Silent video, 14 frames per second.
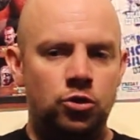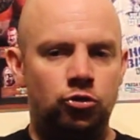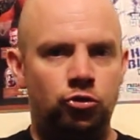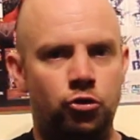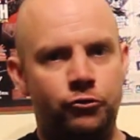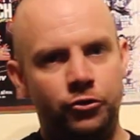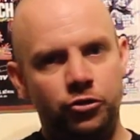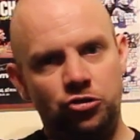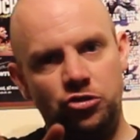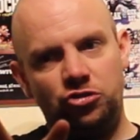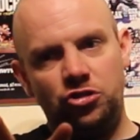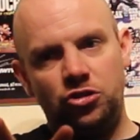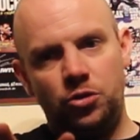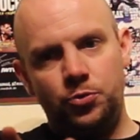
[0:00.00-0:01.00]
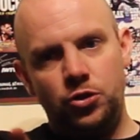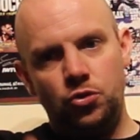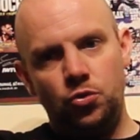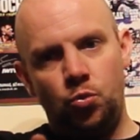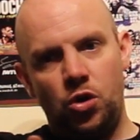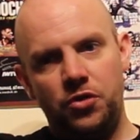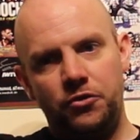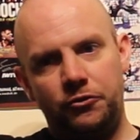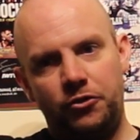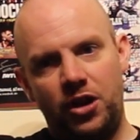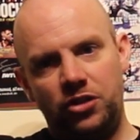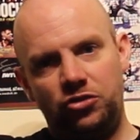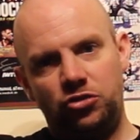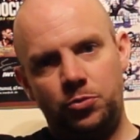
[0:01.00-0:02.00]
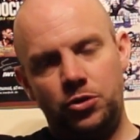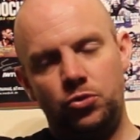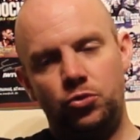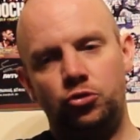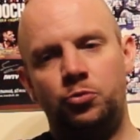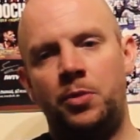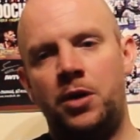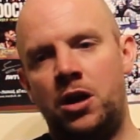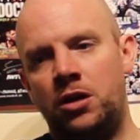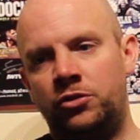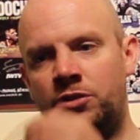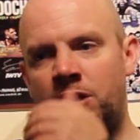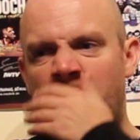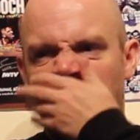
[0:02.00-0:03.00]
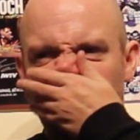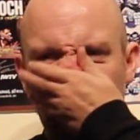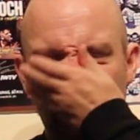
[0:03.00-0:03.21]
2 for GCW, 1 for ICW Olds Barred, and I'll